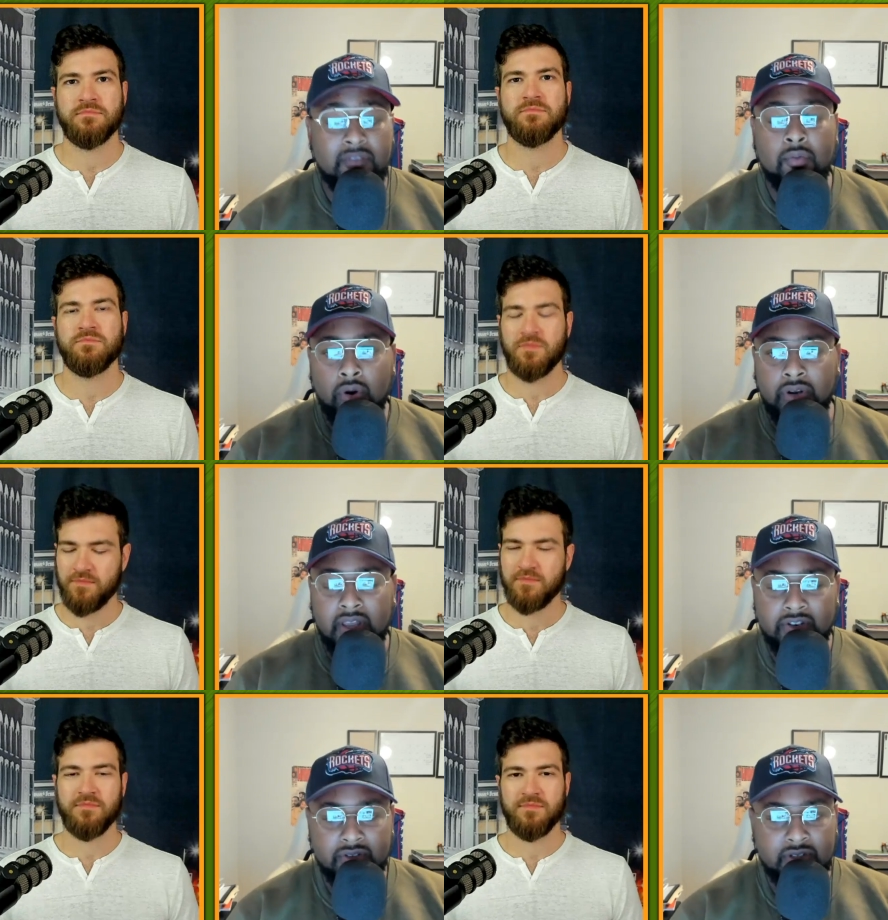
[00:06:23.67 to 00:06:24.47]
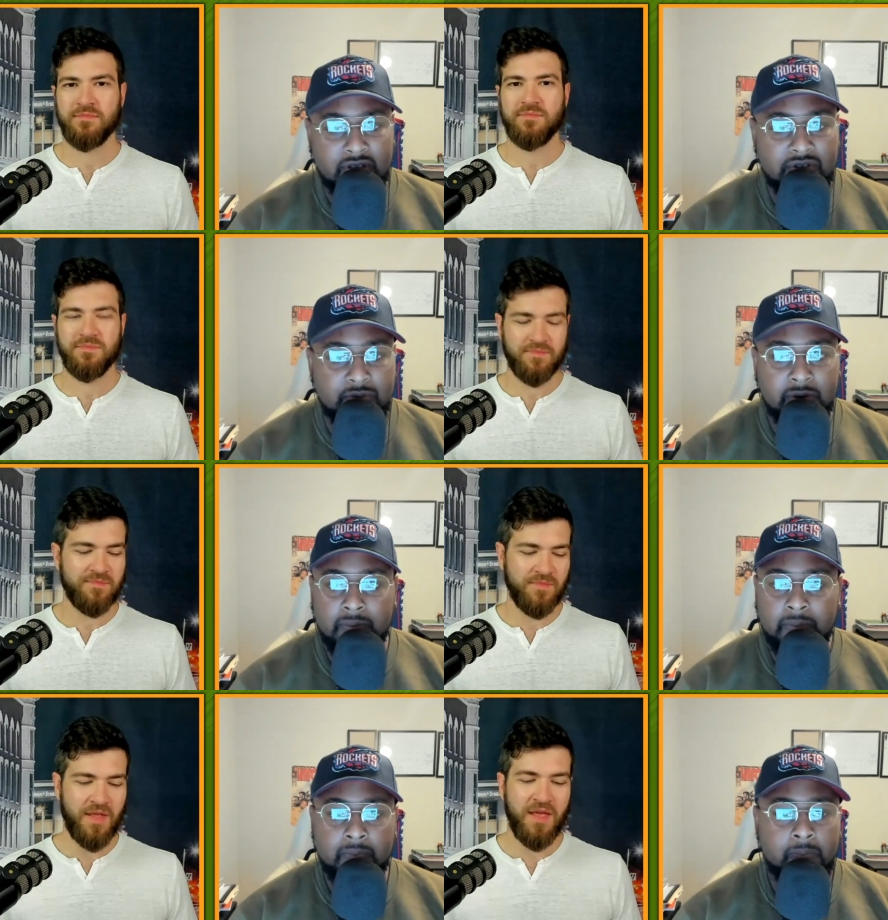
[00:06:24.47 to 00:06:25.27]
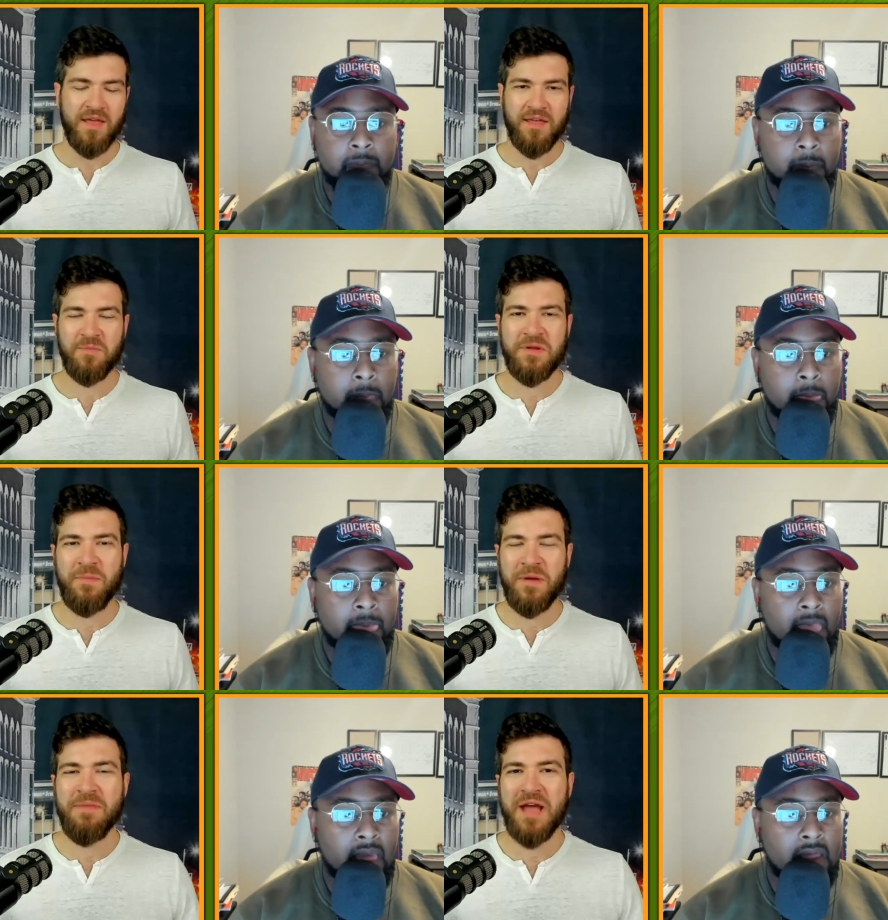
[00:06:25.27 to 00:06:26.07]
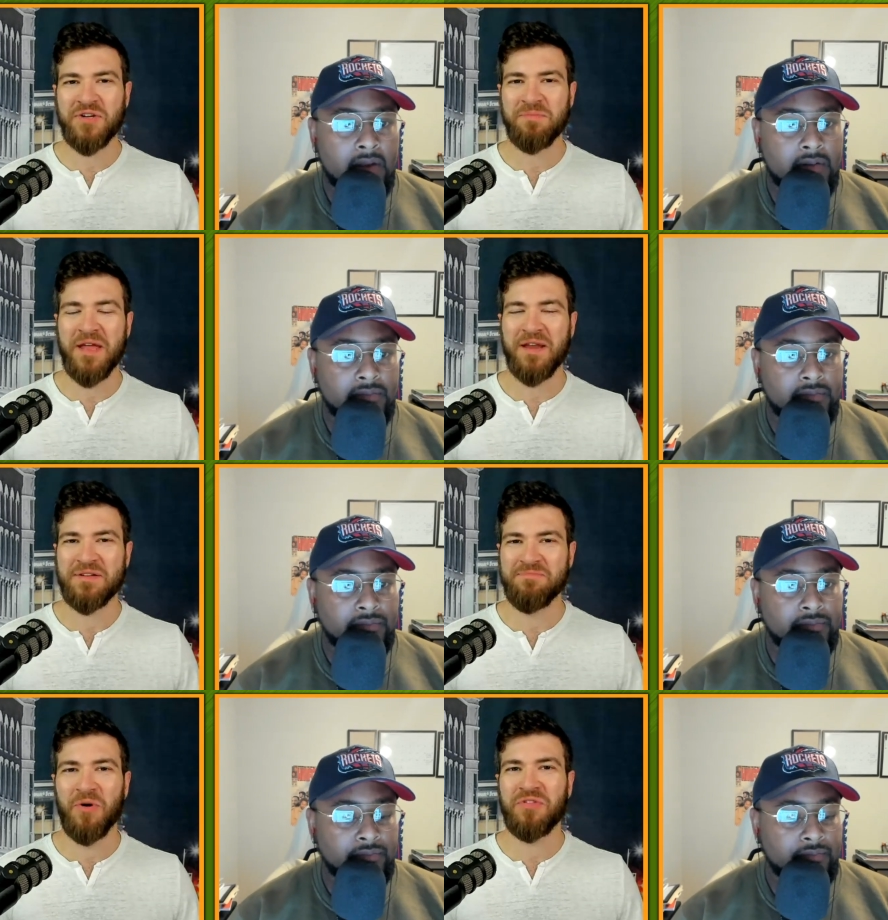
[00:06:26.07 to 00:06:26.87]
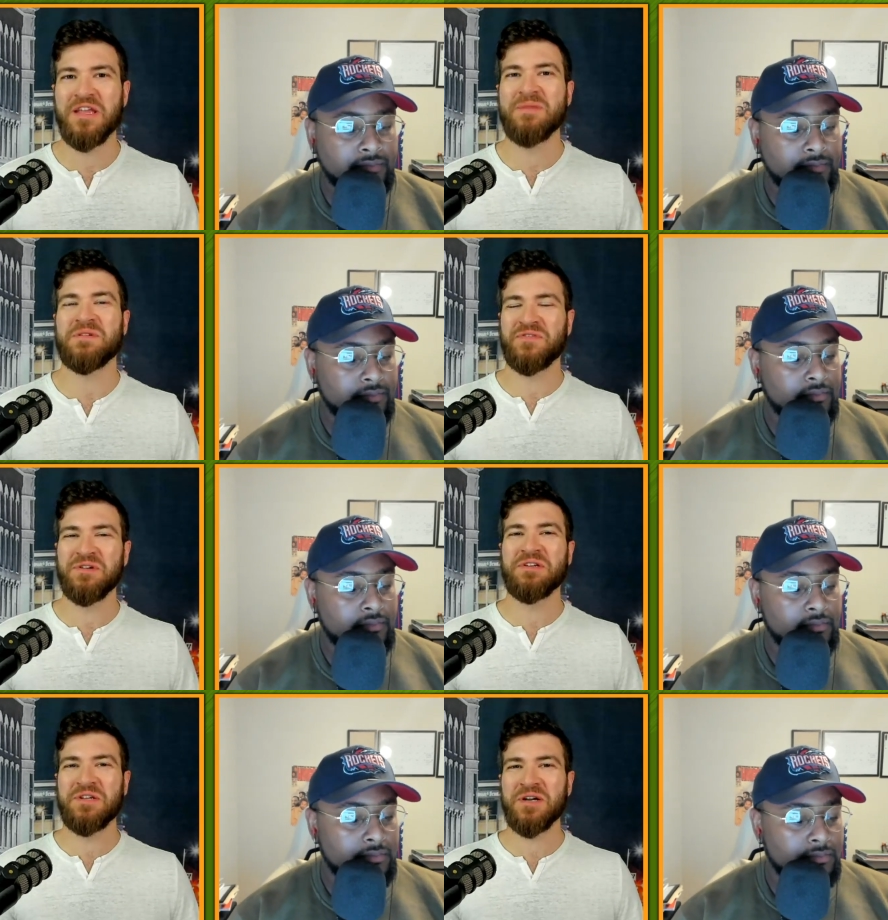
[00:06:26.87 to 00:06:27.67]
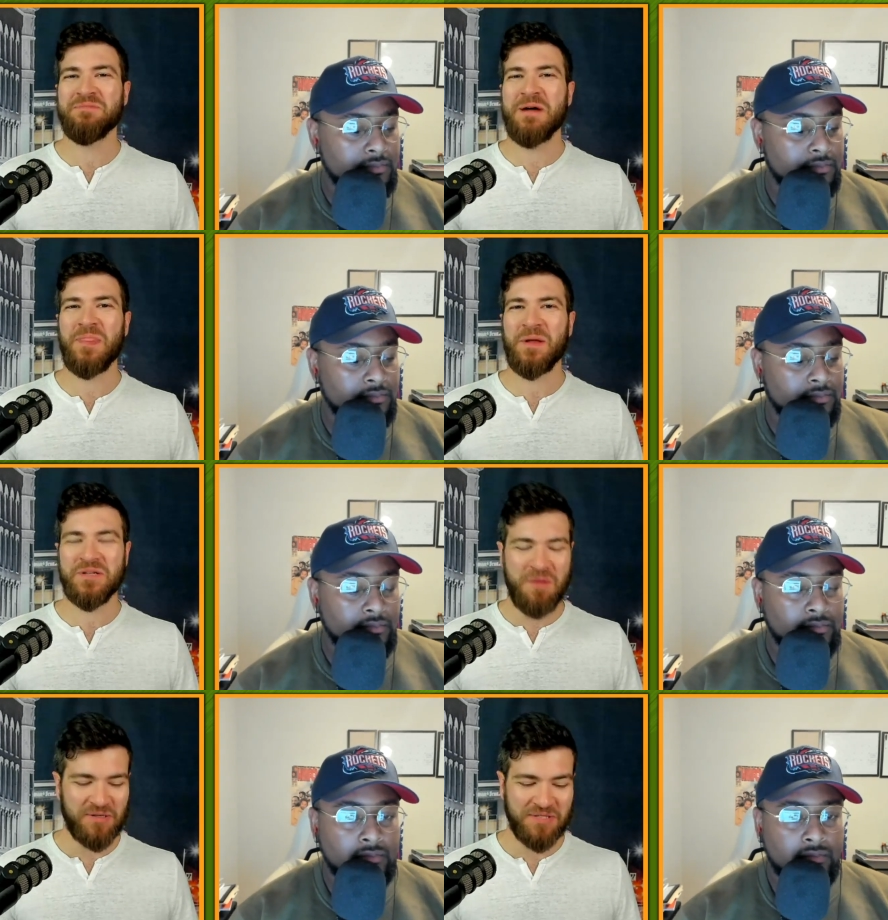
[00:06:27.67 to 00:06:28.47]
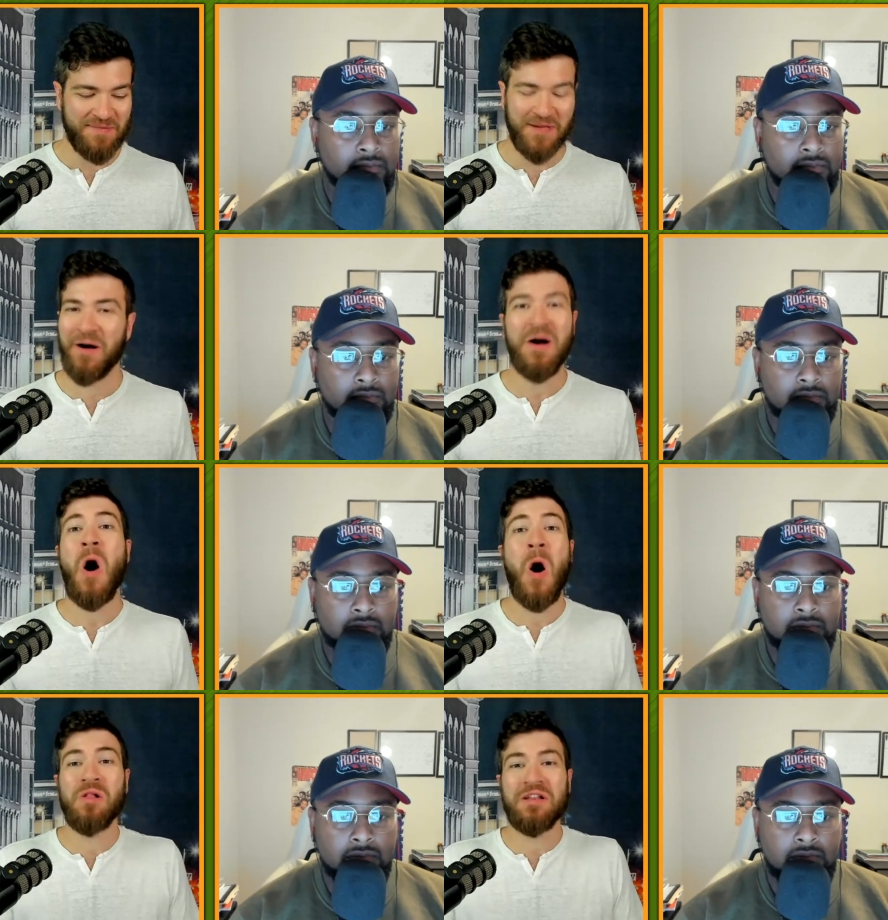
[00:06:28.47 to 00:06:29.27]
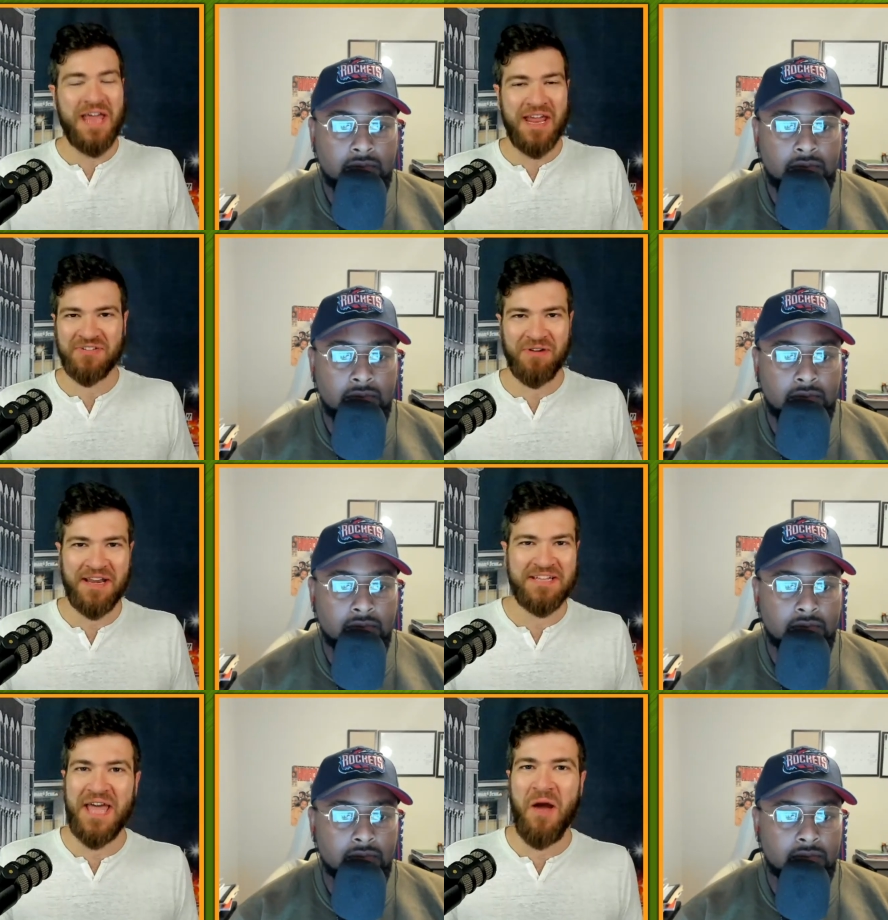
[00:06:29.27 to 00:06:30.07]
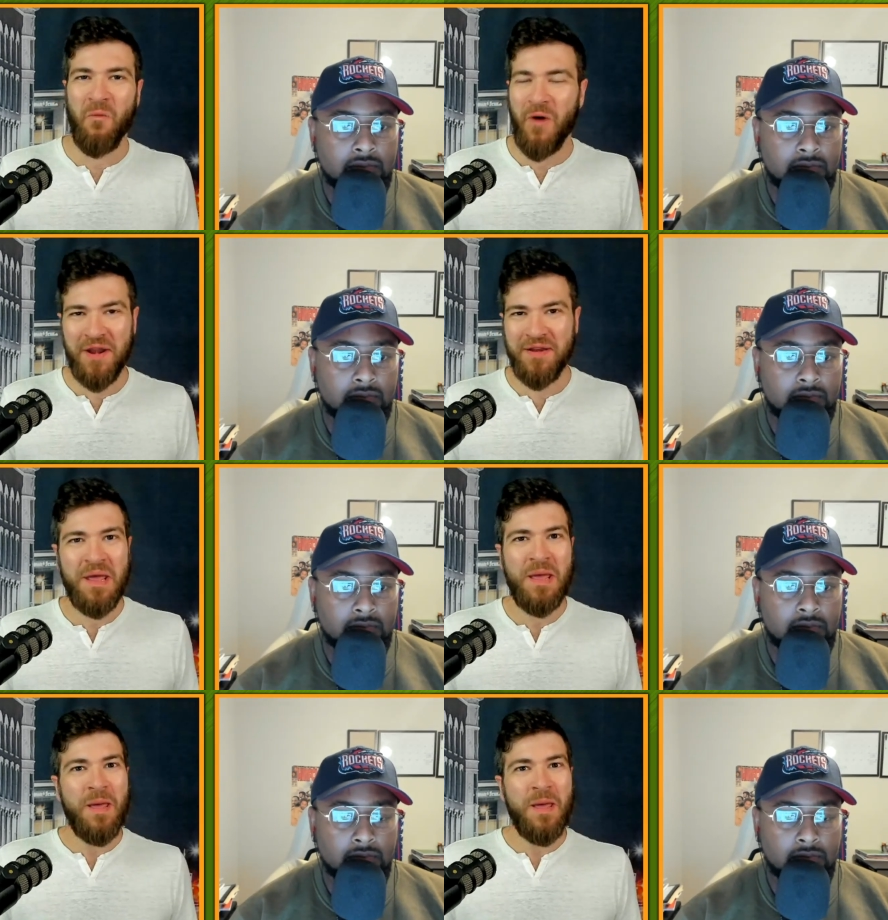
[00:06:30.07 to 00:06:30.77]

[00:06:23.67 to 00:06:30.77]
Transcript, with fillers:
Speaker 1: more dangerous, excuse me.
Speaker 2: It'll be a big matchup then, because both teams are feeling good about their special teams, and all it takes, right, is that one